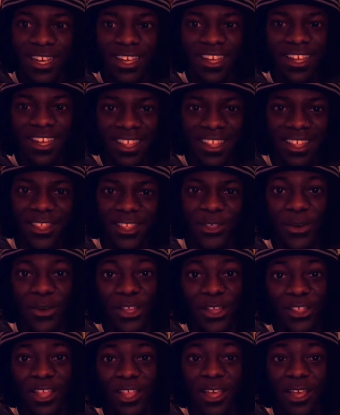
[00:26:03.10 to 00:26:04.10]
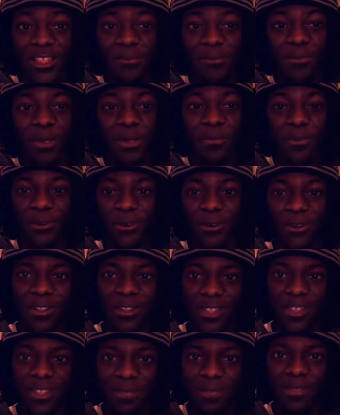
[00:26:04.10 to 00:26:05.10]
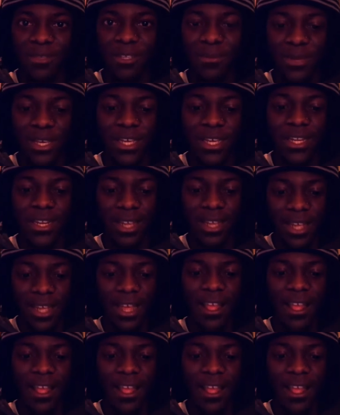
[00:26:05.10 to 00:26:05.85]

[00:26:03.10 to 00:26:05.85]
situation that some people seem to be in,